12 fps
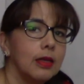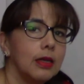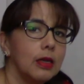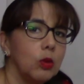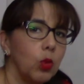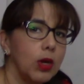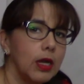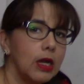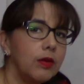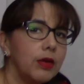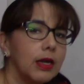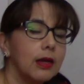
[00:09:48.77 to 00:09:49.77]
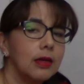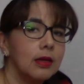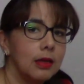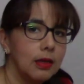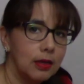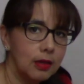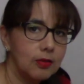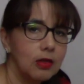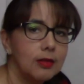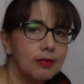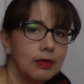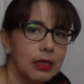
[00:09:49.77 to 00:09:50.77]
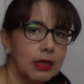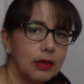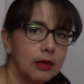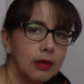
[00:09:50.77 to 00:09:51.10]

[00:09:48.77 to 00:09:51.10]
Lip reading: in one area, it's going to sink.